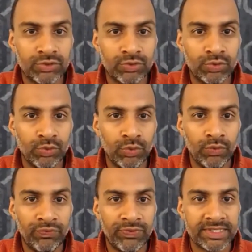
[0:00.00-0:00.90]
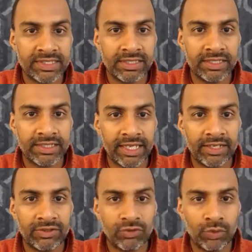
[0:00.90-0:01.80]
two
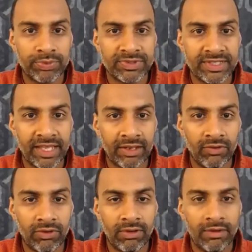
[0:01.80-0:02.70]
facilitators to present